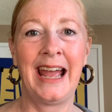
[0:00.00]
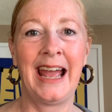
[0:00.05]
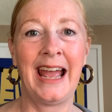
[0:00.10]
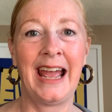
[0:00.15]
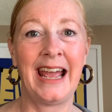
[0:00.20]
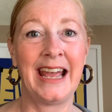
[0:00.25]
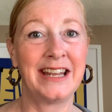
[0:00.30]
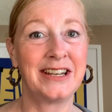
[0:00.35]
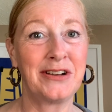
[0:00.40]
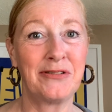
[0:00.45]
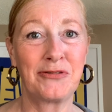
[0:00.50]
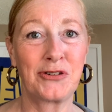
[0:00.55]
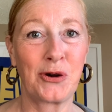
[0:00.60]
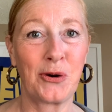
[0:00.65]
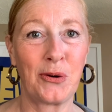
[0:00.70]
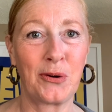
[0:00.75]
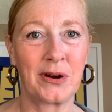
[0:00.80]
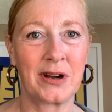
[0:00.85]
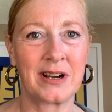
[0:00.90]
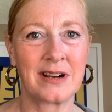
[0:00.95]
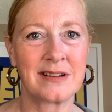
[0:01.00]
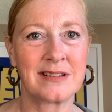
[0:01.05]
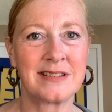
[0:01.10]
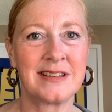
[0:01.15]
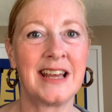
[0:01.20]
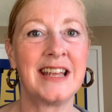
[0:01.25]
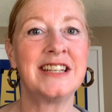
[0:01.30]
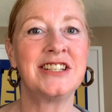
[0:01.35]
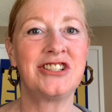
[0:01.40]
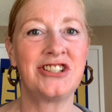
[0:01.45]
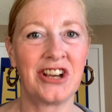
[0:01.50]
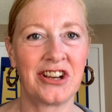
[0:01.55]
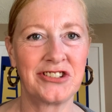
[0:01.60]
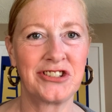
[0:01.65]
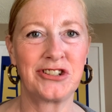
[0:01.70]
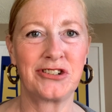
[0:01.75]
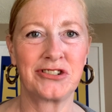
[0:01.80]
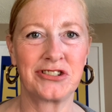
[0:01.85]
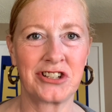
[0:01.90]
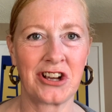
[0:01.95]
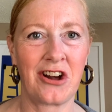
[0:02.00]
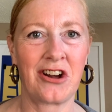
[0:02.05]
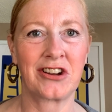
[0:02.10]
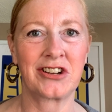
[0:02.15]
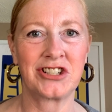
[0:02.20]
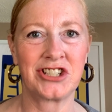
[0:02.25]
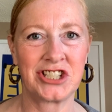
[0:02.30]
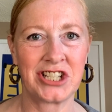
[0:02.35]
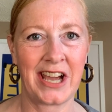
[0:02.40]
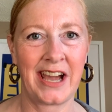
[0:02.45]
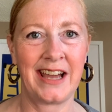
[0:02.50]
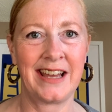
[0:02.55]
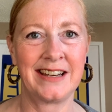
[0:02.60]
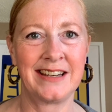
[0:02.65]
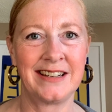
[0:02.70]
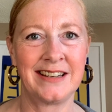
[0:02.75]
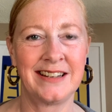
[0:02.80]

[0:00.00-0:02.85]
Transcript: And of course, does your dog shed?